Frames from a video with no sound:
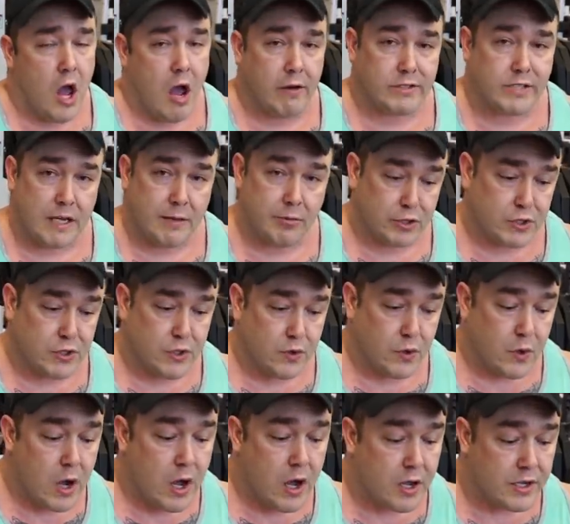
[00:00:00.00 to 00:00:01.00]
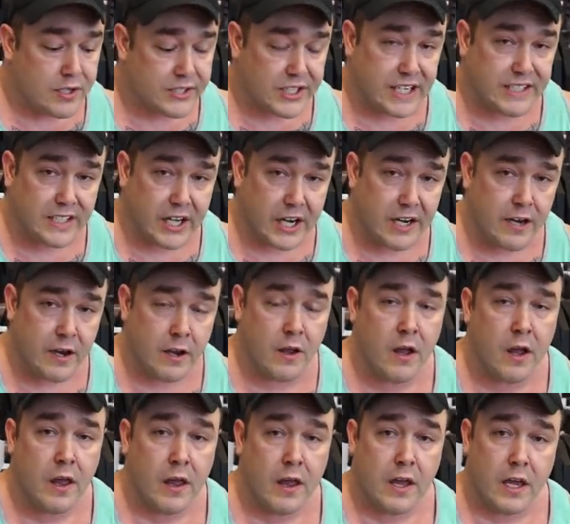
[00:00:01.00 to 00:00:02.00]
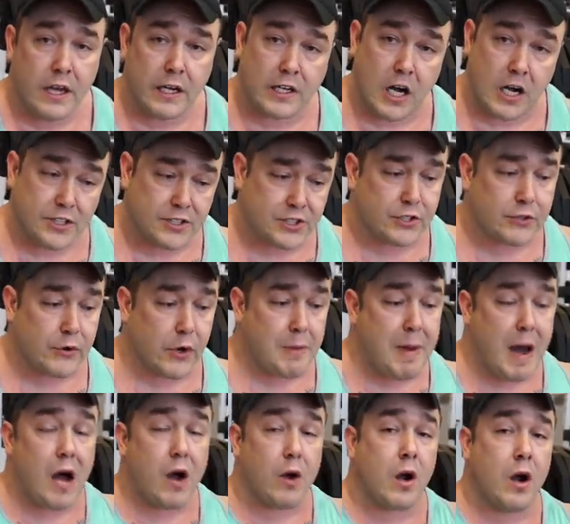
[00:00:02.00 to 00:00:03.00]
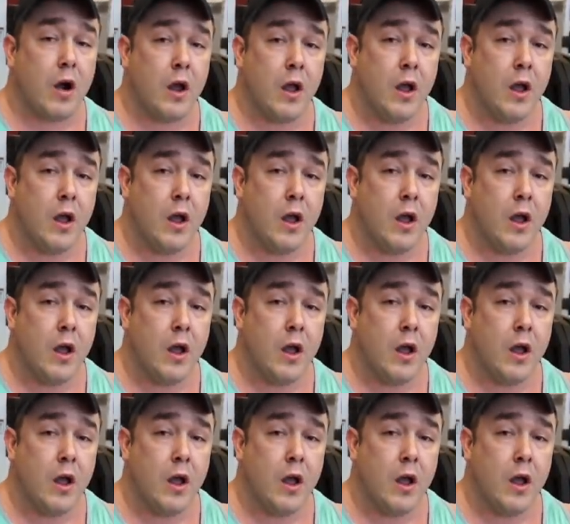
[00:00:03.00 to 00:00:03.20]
I was able to stay tight and concentrate power